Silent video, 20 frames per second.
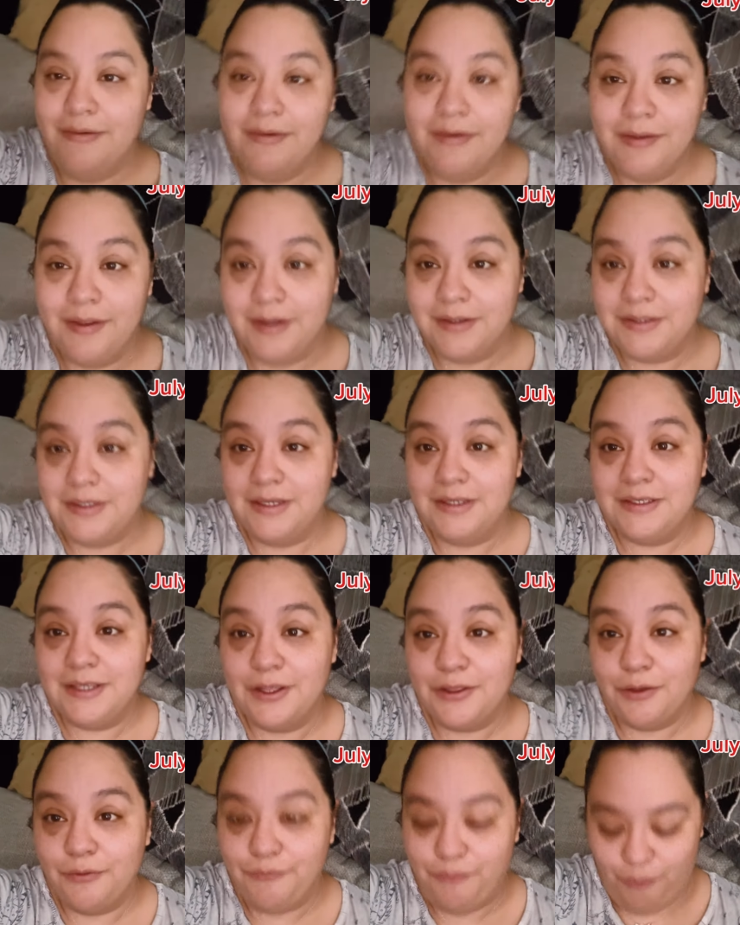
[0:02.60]
This is
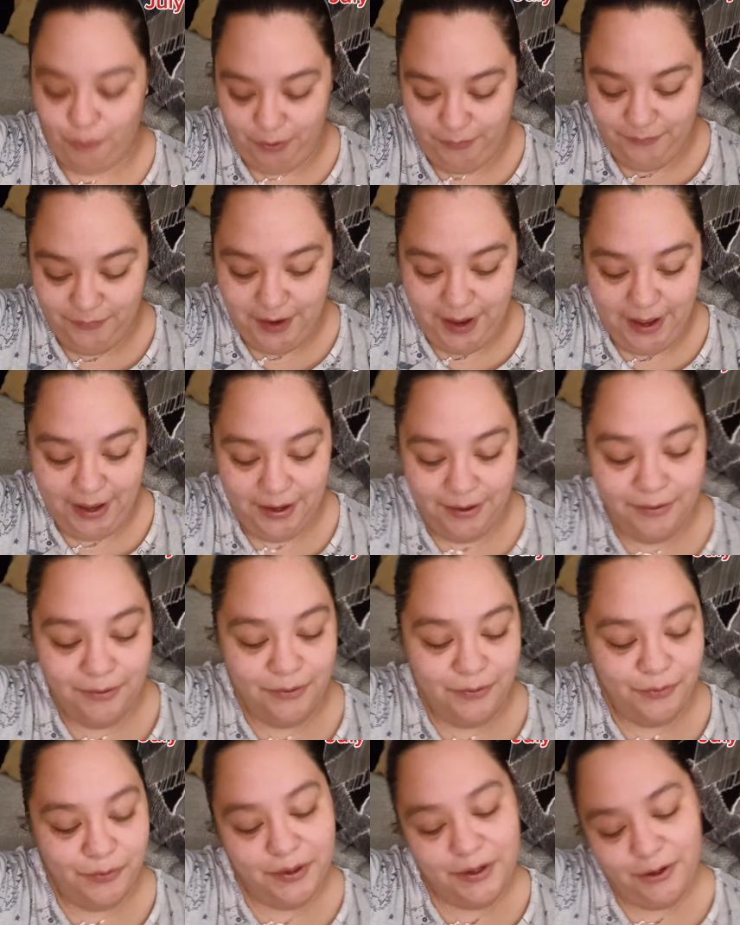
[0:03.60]
the fourth day
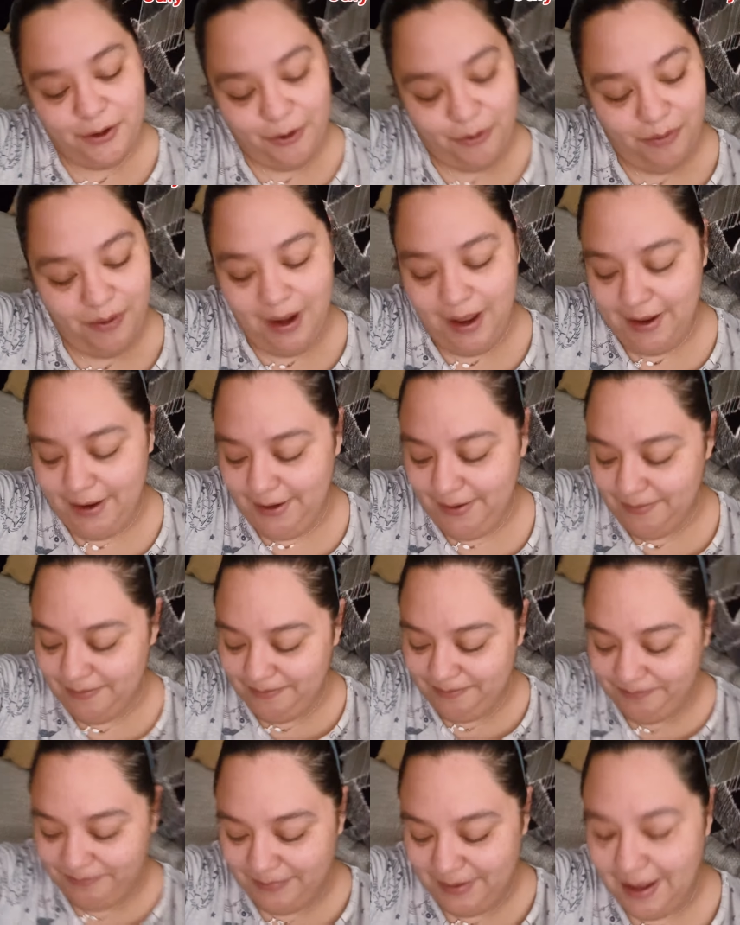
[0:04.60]
with no light.
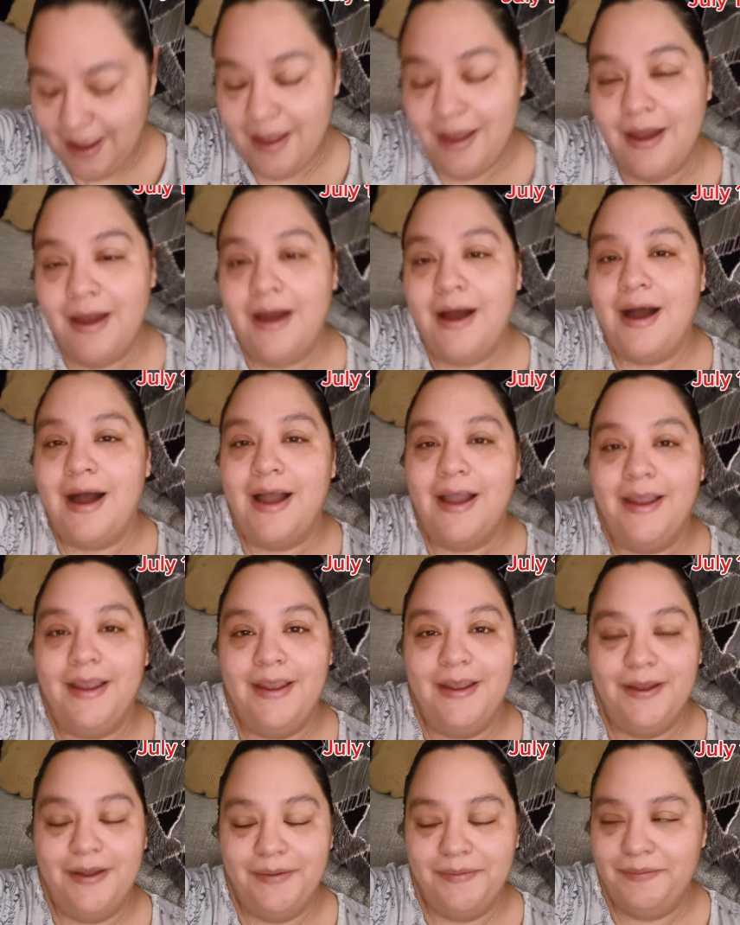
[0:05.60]
I
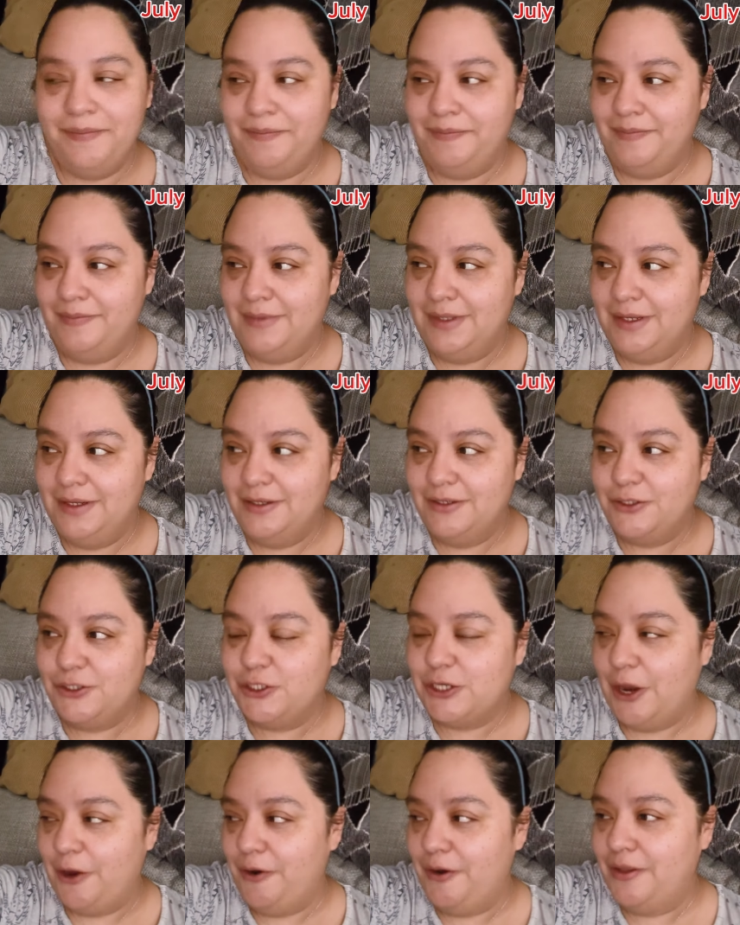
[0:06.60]
am
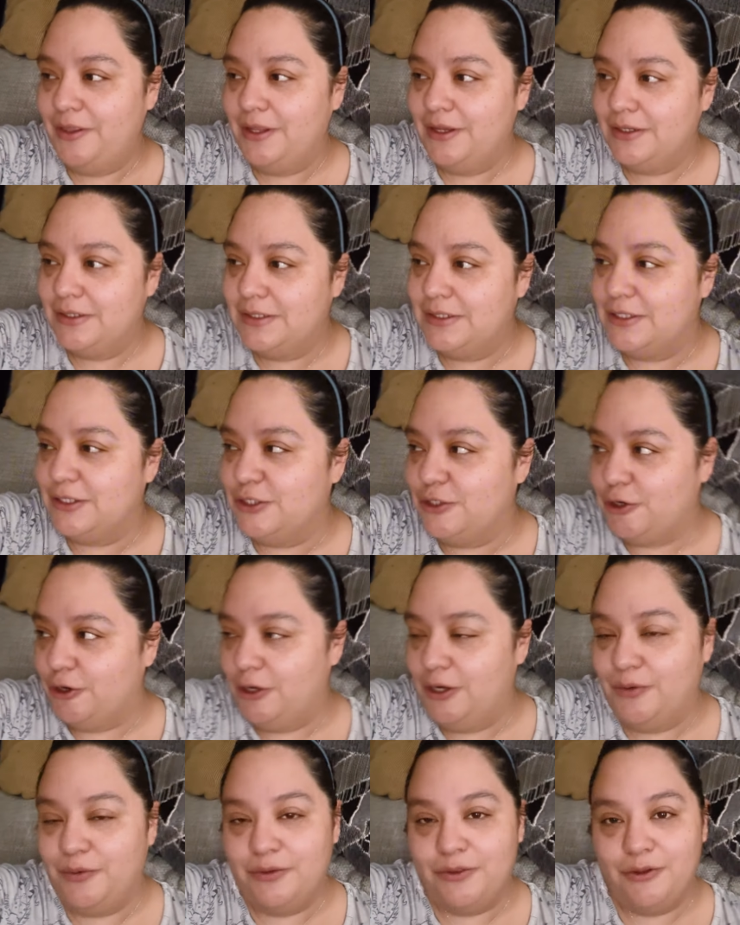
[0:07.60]
sharing this
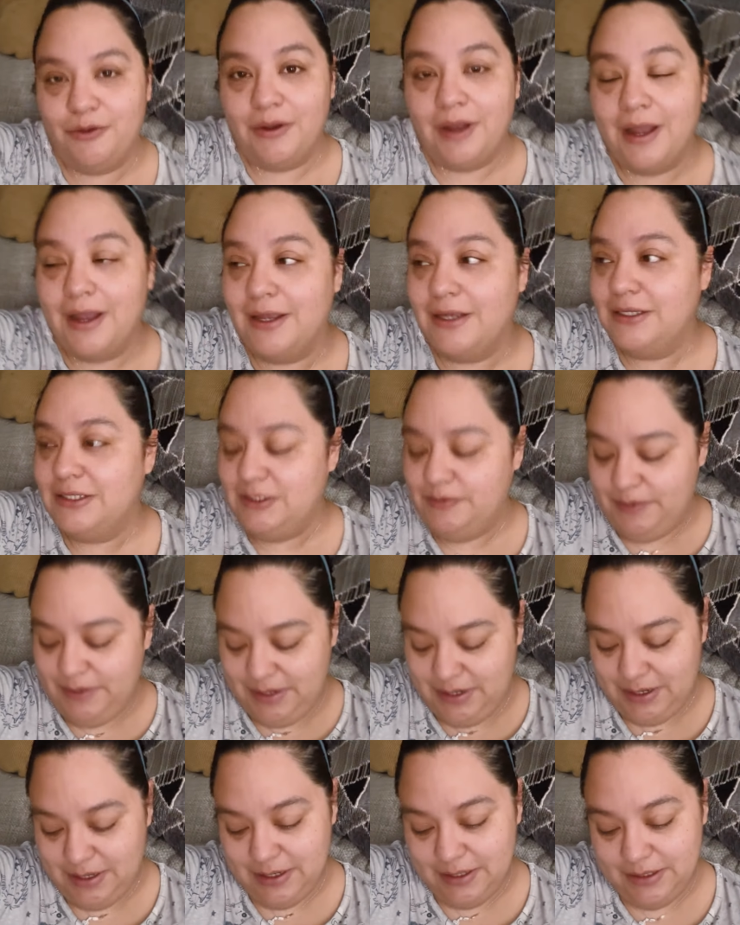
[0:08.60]
journey with you guys
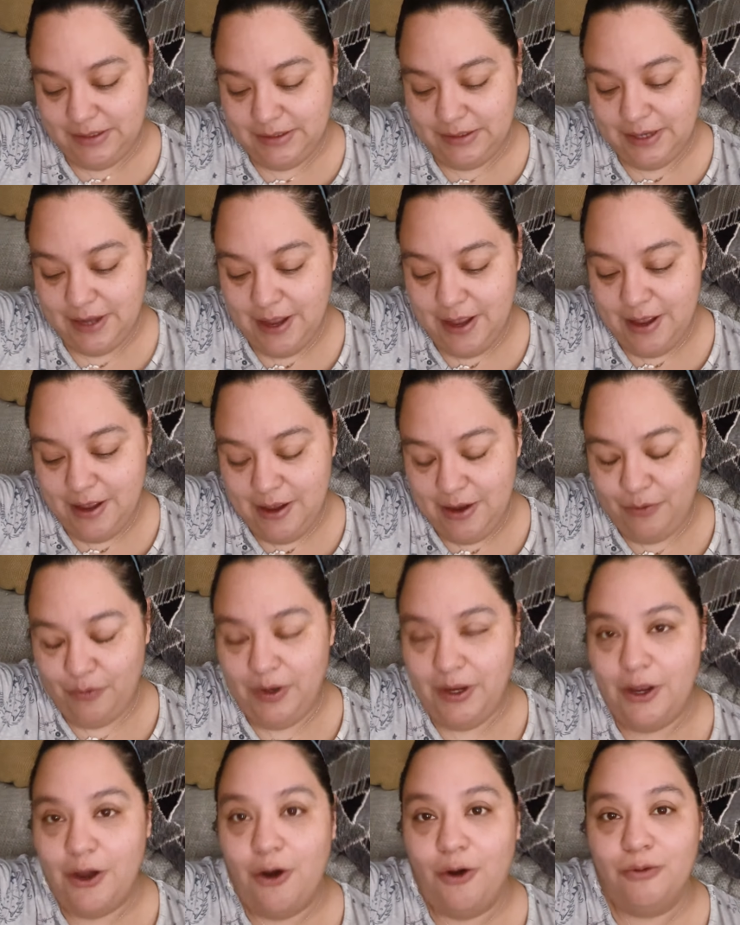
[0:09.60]
because
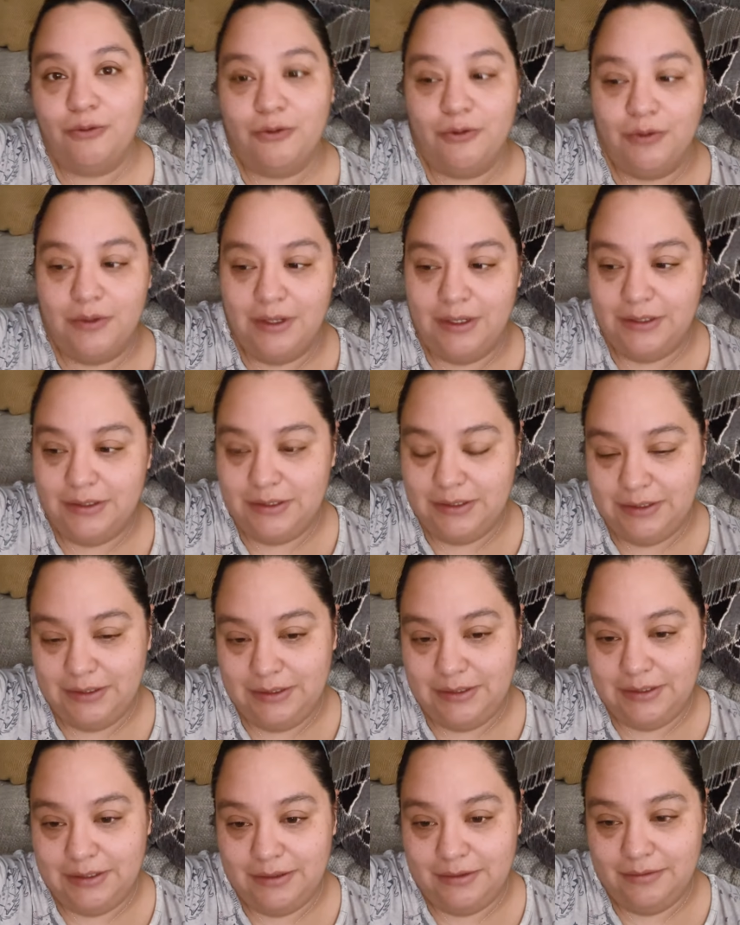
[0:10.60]
we go through
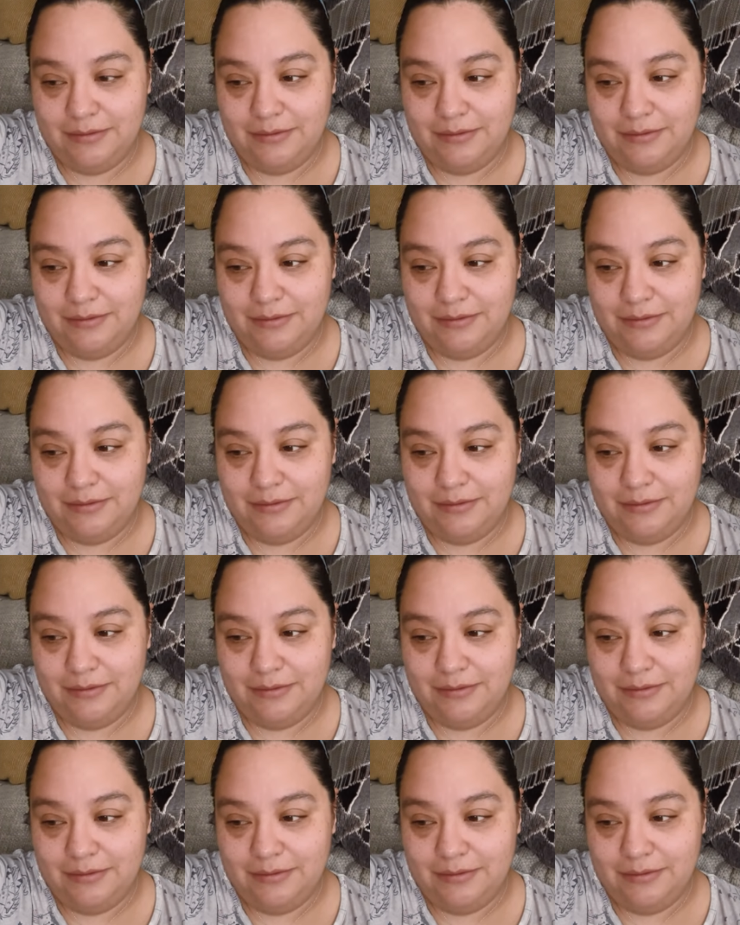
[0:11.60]
this